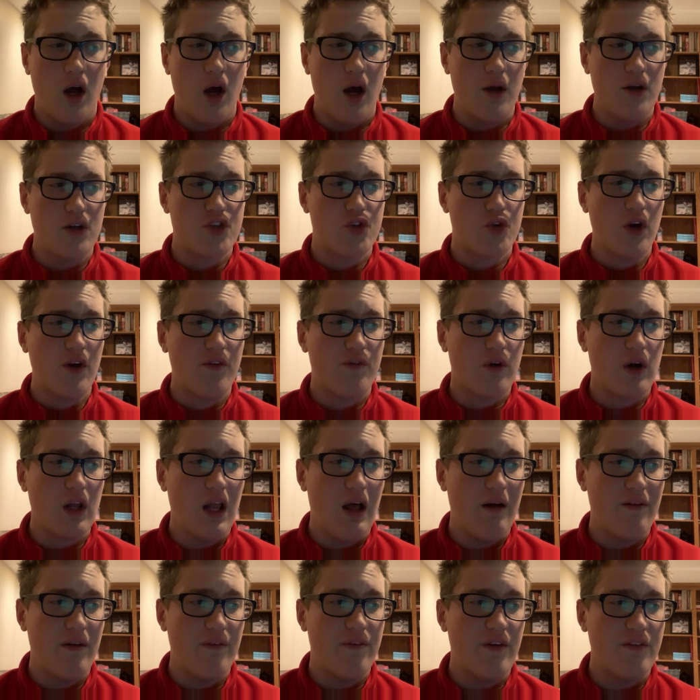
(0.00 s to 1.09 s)
He's 3 for
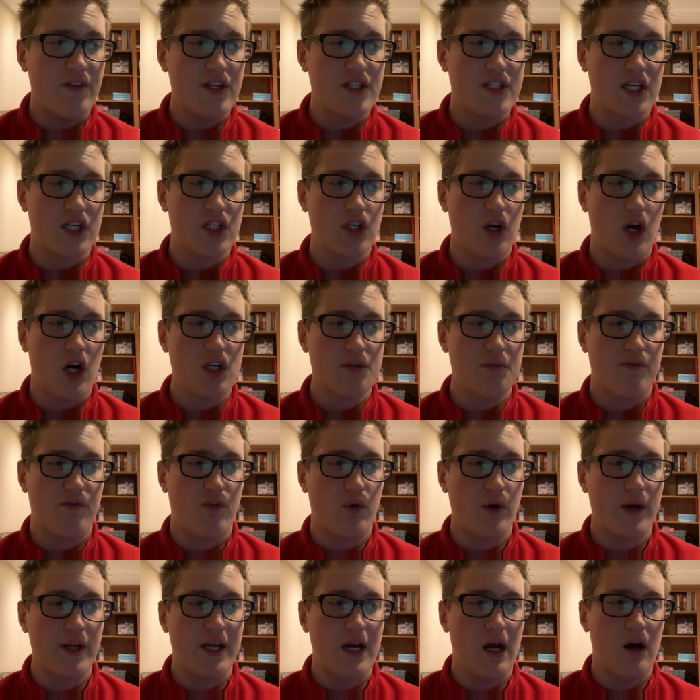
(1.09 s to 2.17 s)
11, 56 yards before
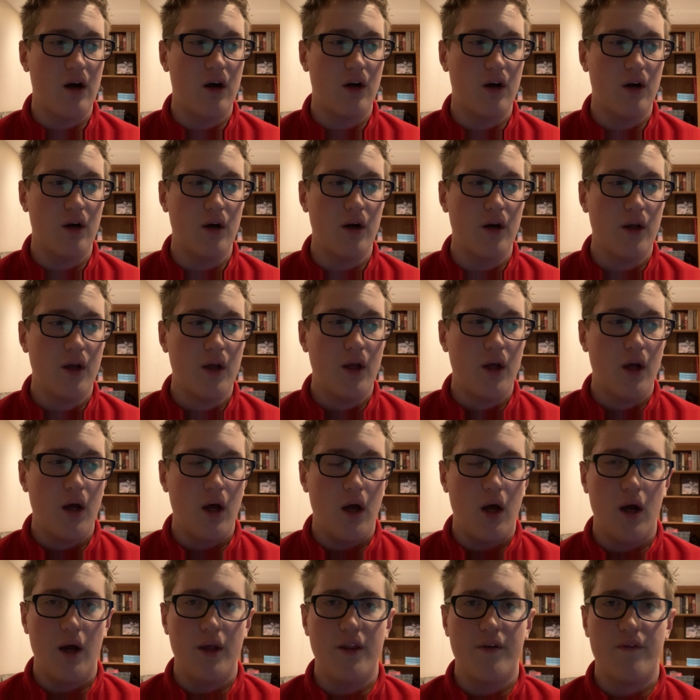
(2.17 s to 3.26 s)
he got hurt
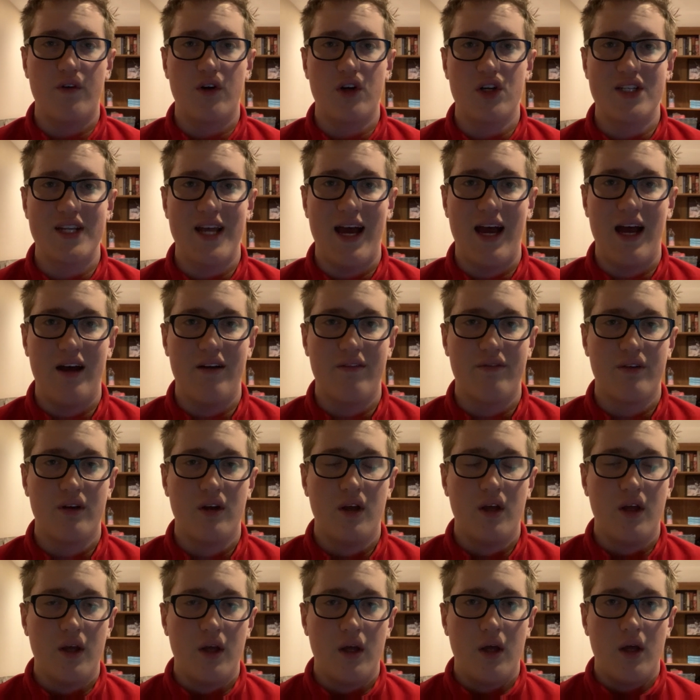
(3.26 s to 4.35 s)
in the first half.
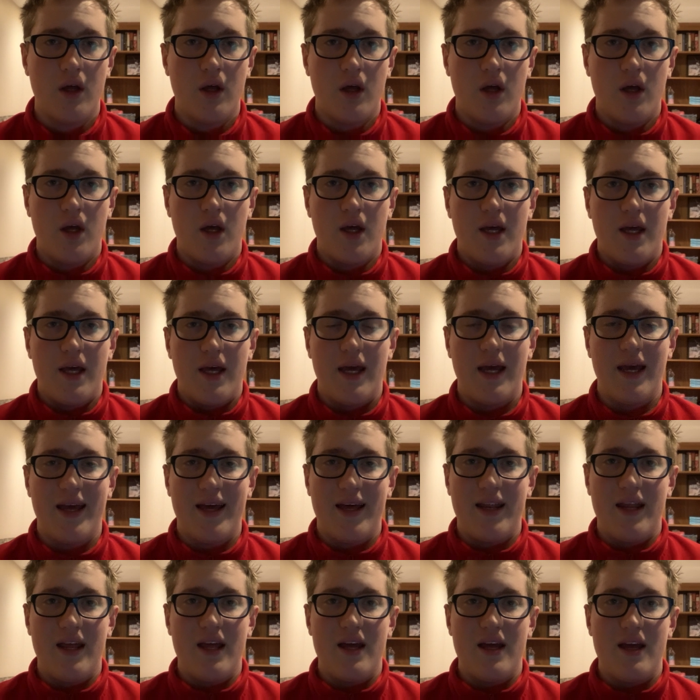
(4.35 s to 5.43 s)
He
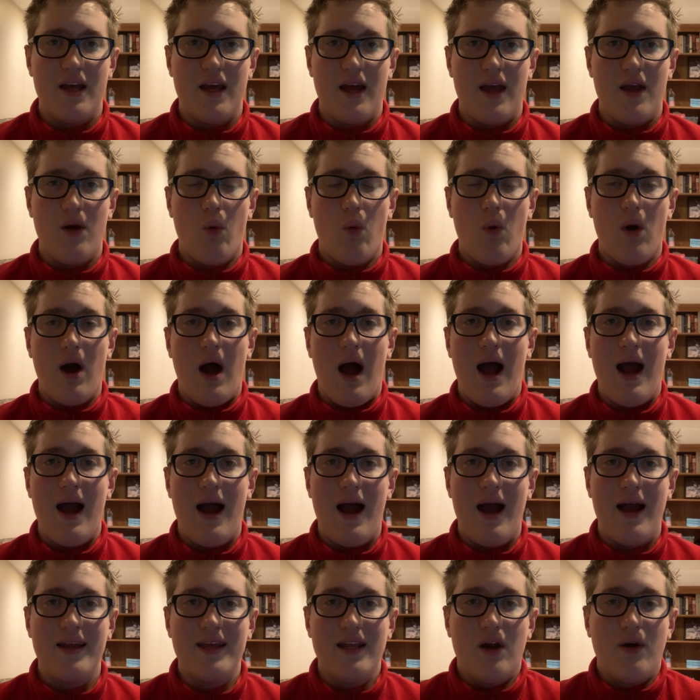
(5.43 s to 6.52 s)

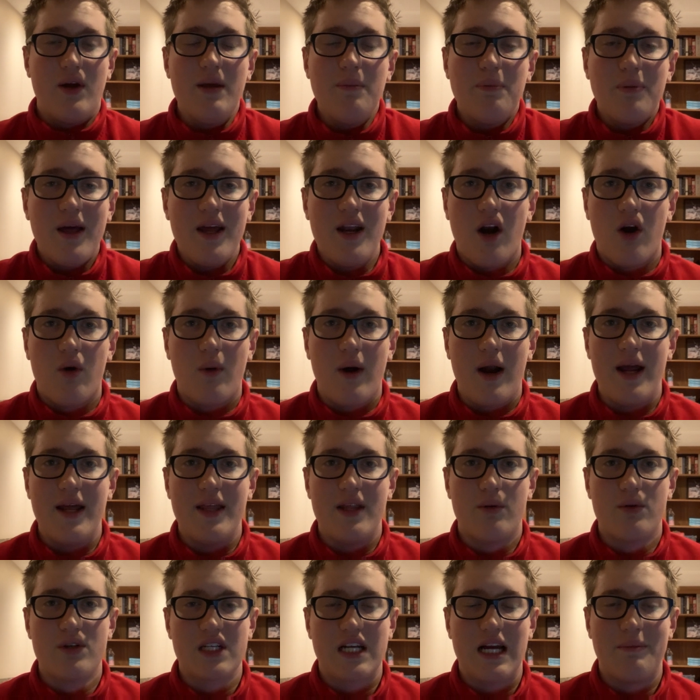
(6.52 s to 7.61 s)
played all right. There
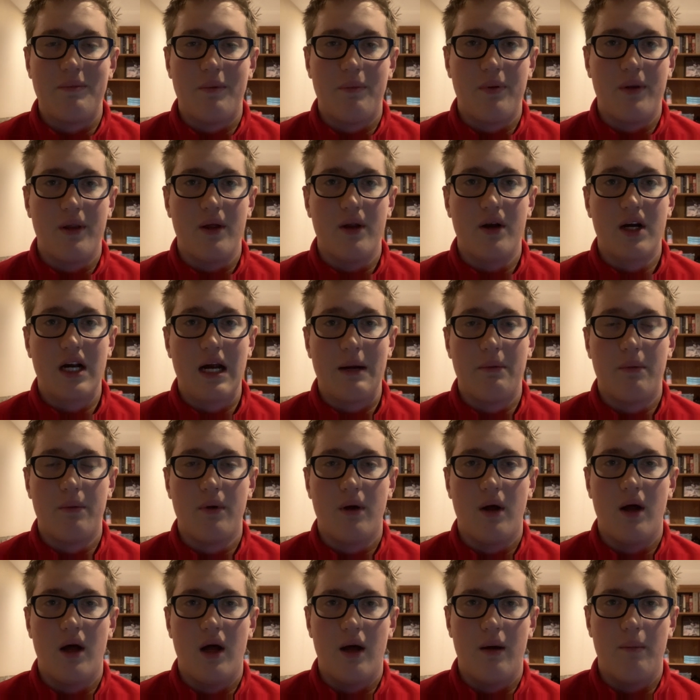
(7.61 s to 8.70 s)
was a couple
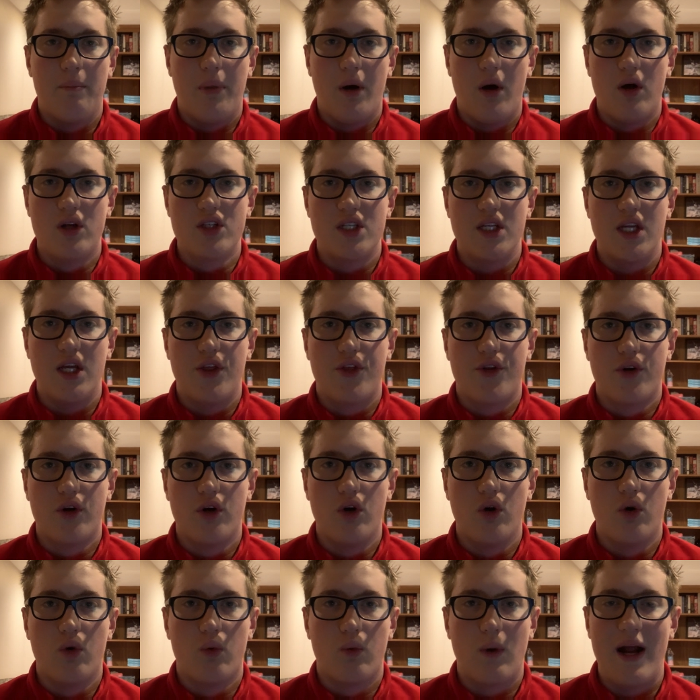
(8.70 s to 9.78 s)
balls that he
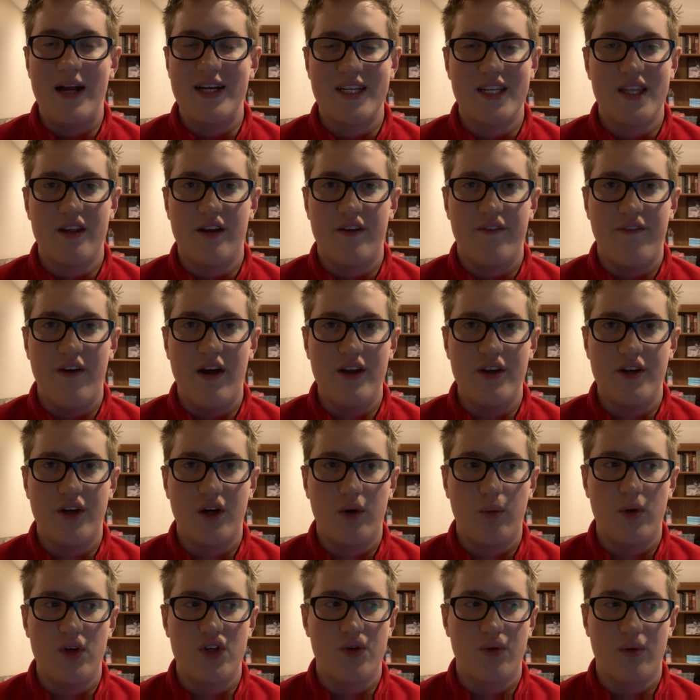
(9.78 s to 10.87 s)
threw right to the defender,
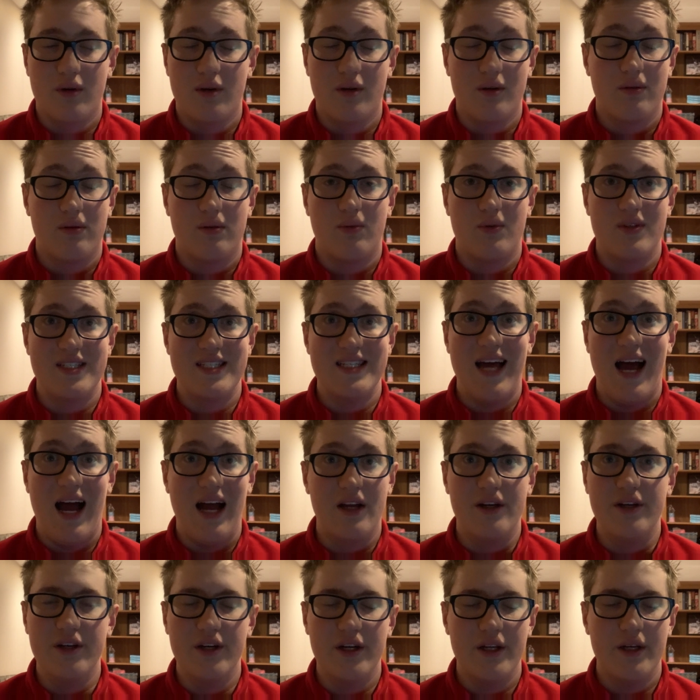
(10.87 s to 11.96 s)
which was not
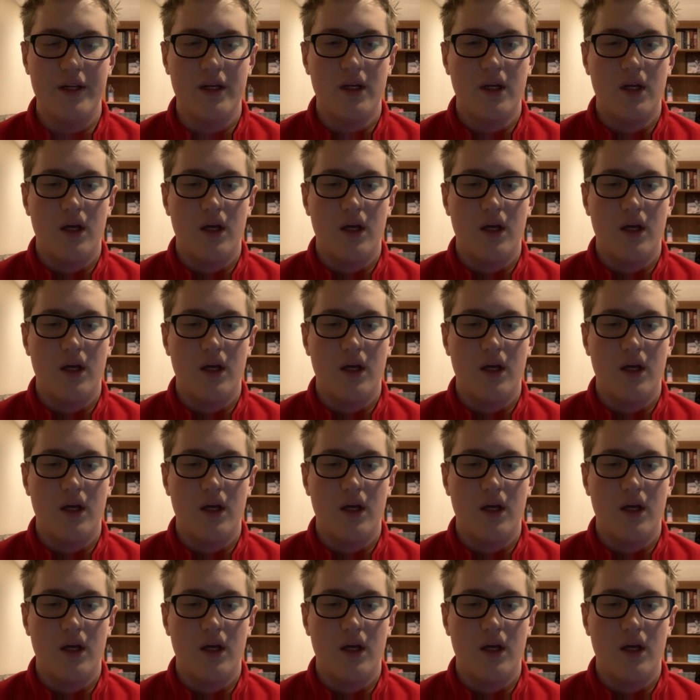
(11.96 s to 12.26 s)
good.